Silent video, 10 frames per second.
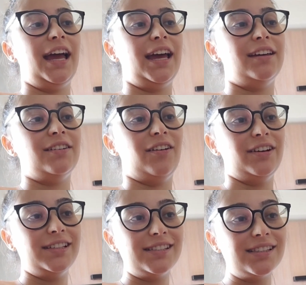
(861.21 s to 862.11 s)
And
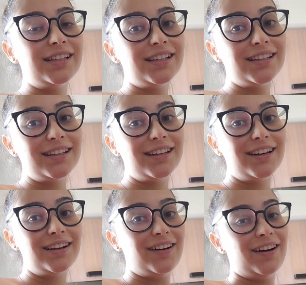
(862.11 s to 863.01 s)
honestly,
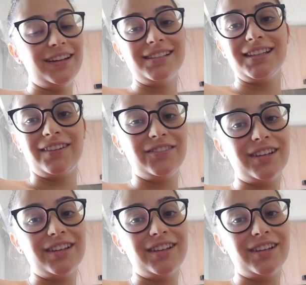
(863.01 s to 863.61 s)
I